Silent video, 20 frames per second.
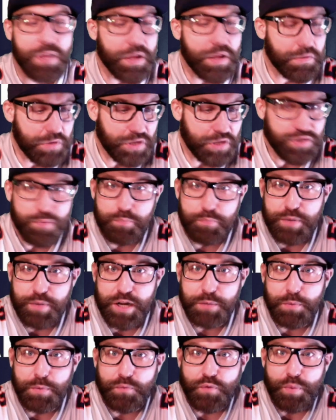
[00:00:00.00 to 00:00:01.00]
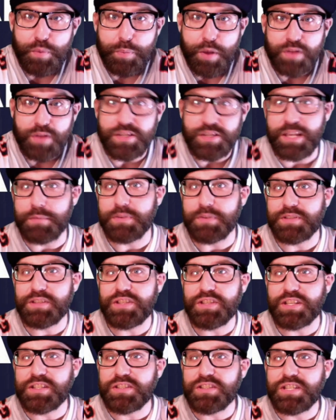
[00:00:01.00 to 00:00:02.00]
It's a beatable football team. It's a
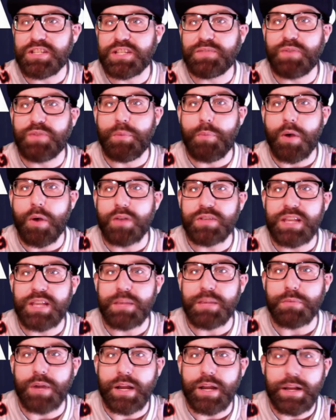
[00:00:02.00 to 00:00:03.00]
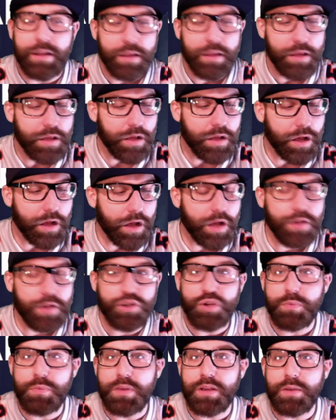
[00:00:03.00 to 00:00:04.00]
6-6 football team, right? It
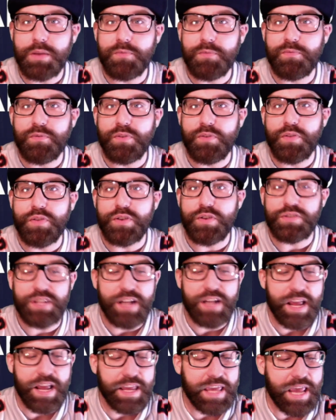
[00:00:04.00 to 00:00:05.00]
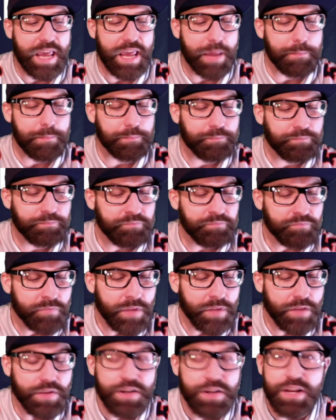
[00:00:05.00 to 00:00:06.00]
should be a good Thursday night game.
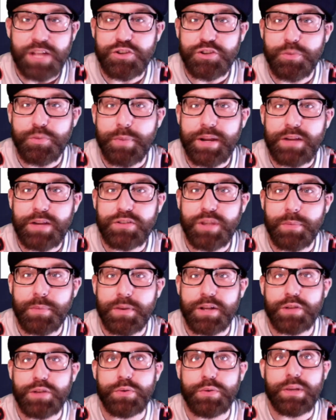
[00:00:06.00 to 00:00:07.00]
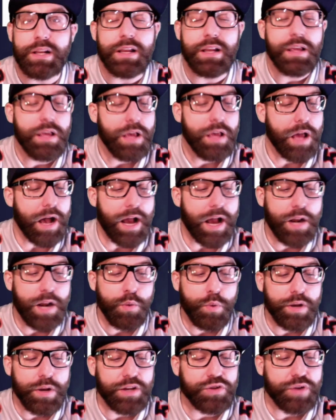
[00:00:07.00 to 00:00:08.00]
And then you got your Bears coming into it on a
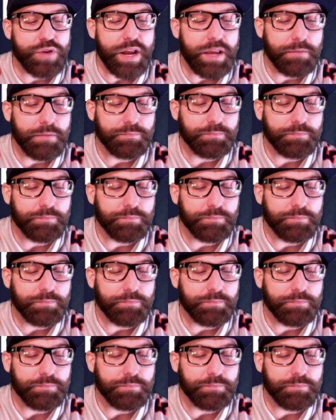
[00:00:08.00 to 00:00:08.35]
winning streak.